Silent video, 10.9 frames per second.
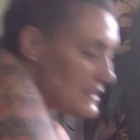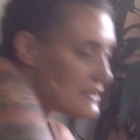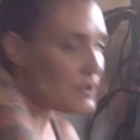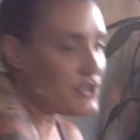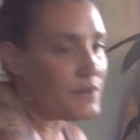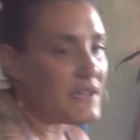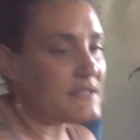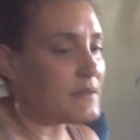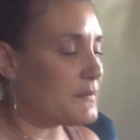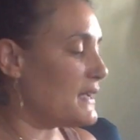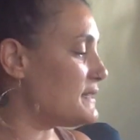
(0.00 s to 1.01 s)
Since we're doing
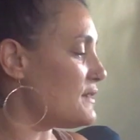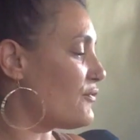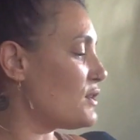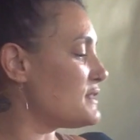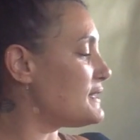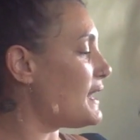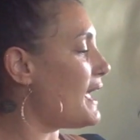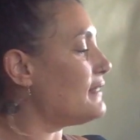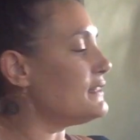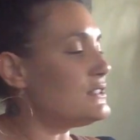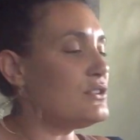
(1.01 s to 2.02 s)
something different today,
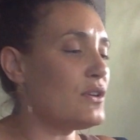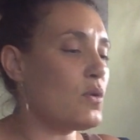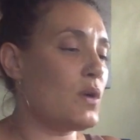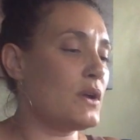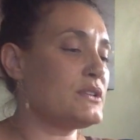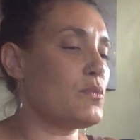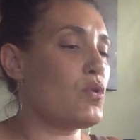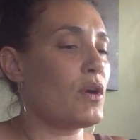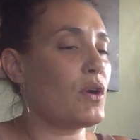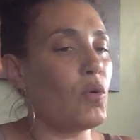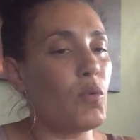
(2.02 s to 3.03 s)
let's do the Quantum
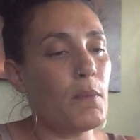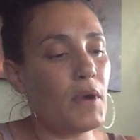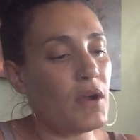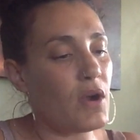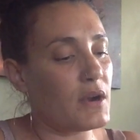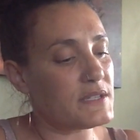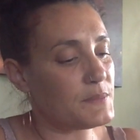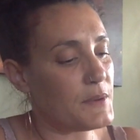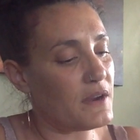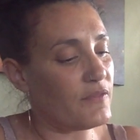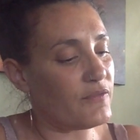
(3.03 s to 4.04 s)
Oracle. One more card,
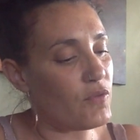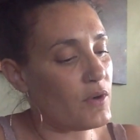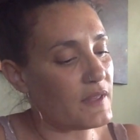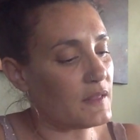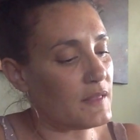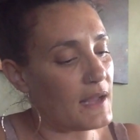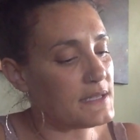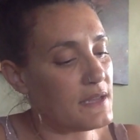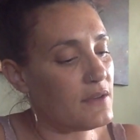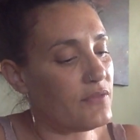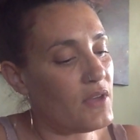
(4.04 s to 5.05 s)
Spirit, for the
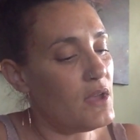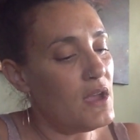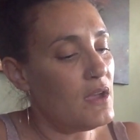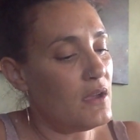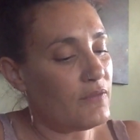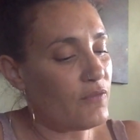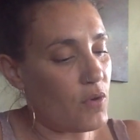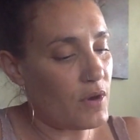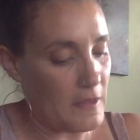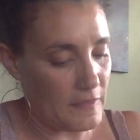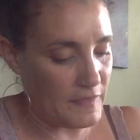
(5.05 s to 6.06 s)
collective,
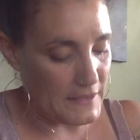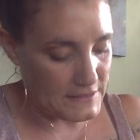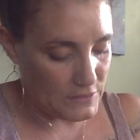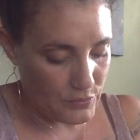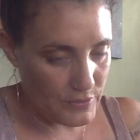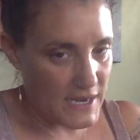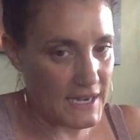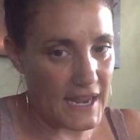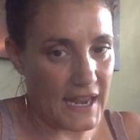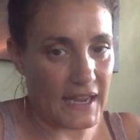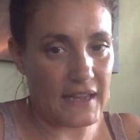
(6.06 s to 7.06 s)
for this
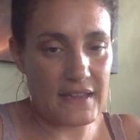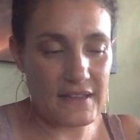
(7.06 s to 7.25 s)
reading.